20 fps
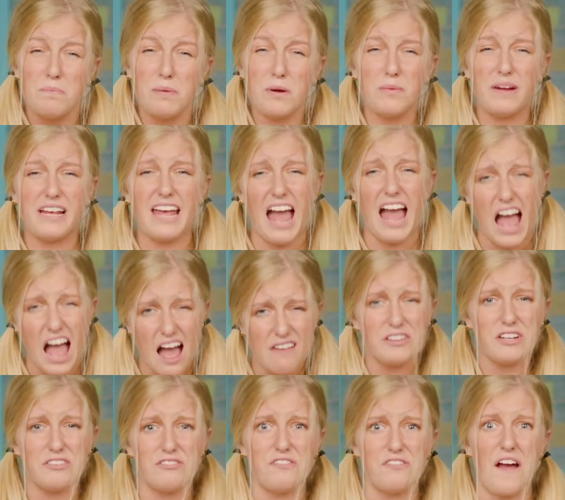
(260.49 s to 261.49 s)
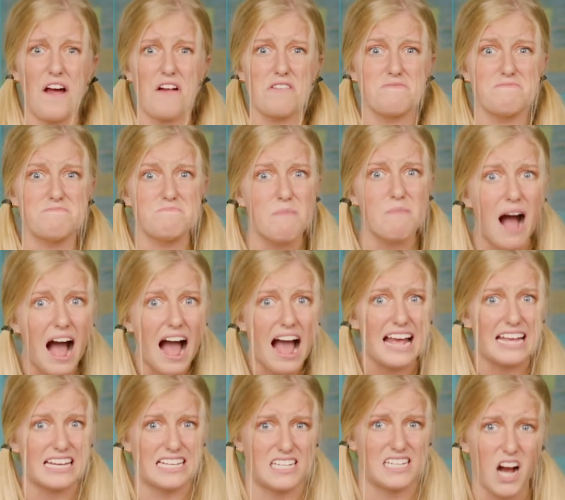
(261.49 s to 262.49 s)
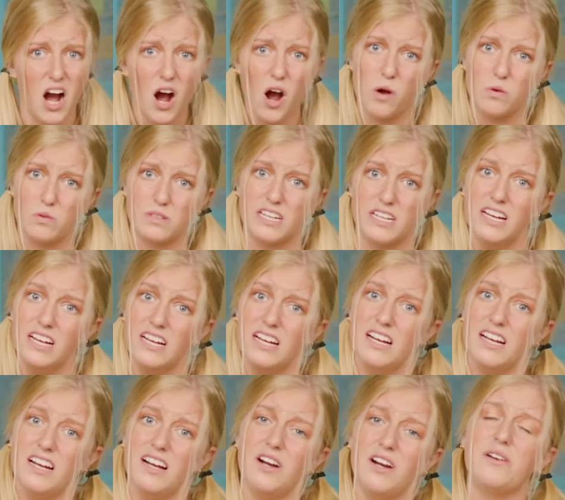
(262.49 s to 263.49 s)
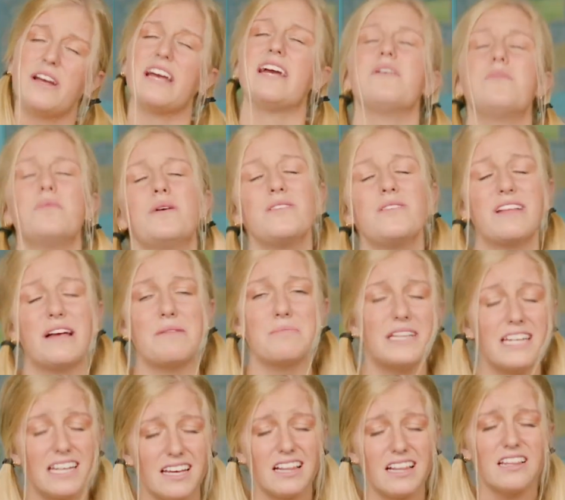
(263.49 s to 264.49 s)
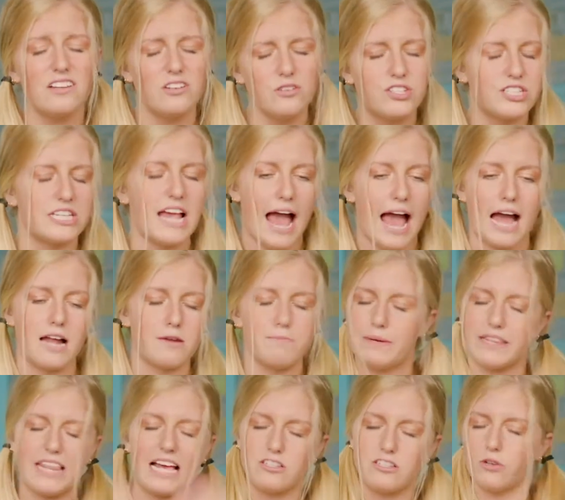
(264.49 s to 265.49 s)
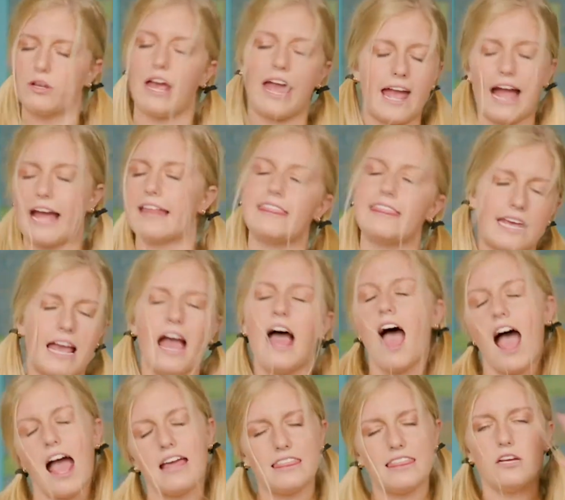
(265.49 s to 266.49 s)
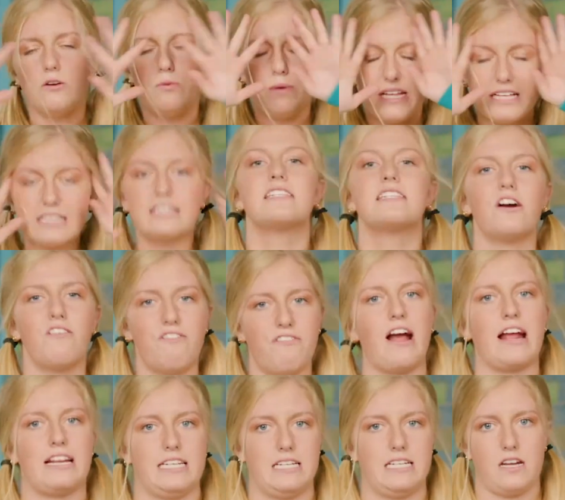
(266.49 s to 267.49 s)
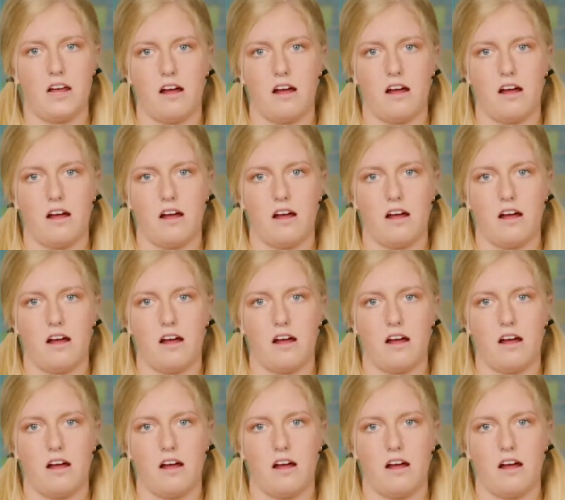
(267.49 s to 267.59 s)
but we haven't found my coat. Okay, well, I'm getting a little sad, but that's okay. I think we can still find it.